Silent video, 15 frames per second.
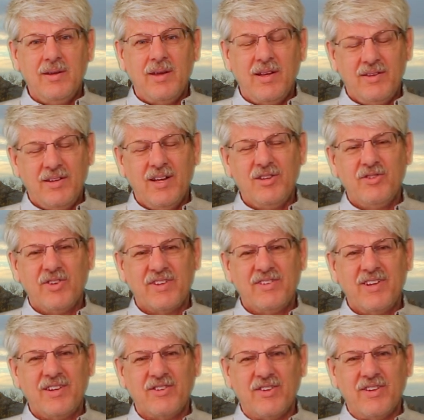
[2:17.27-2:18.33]
At the edge of
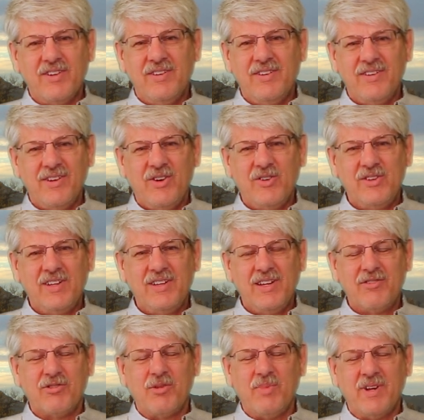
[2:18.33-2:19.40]
extinction, only
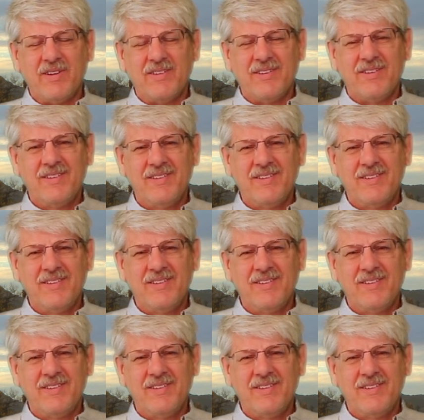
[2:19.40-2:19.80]
love remains.